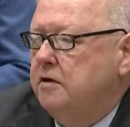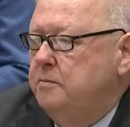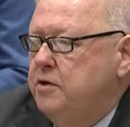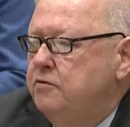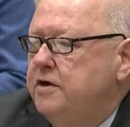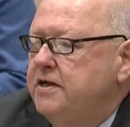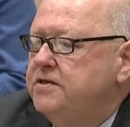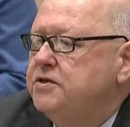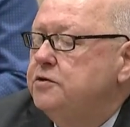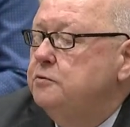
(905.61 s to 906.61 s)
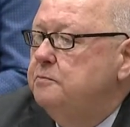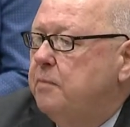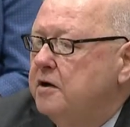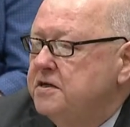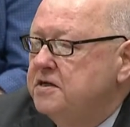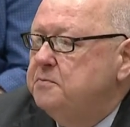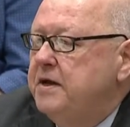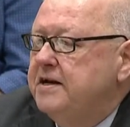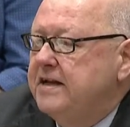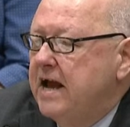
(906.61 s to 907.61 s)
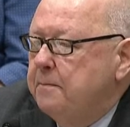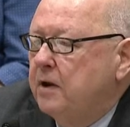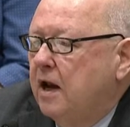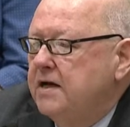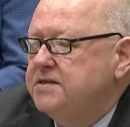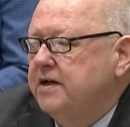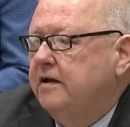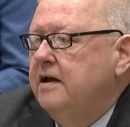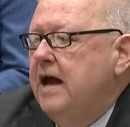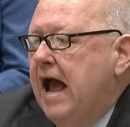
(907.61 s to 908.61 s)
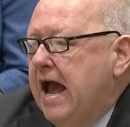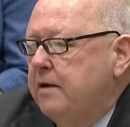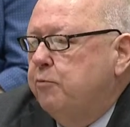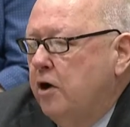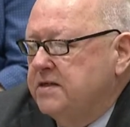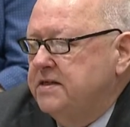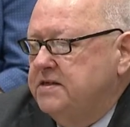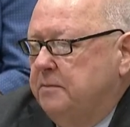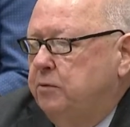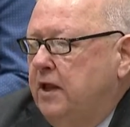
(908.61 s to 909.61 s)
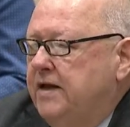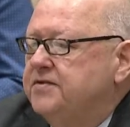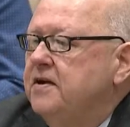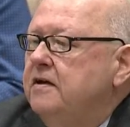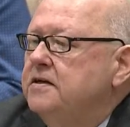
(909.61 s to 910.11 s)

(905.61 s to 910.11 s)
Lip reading: communities to participate in capitalizing ag processing plants,